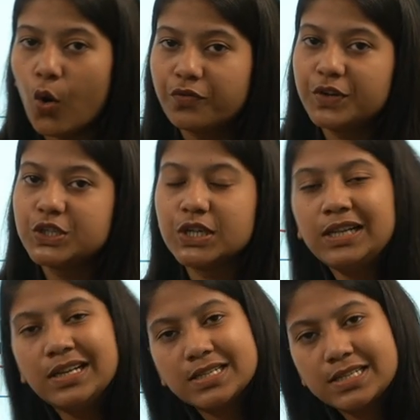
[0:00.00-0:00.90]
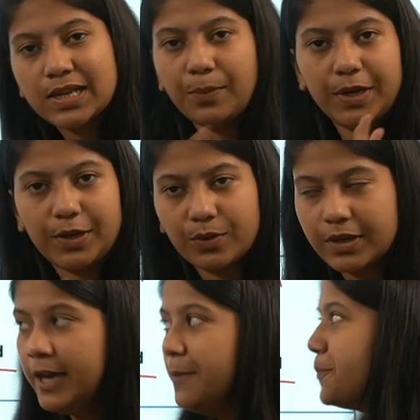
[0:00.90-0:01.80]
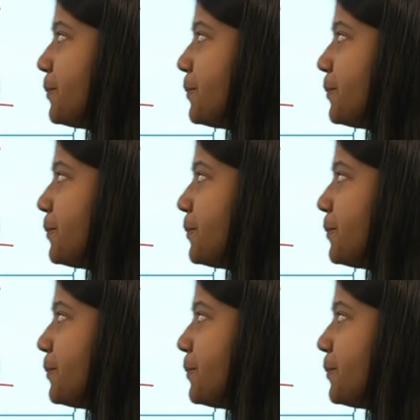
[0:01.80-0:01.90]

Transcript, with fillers: official summit. Okay.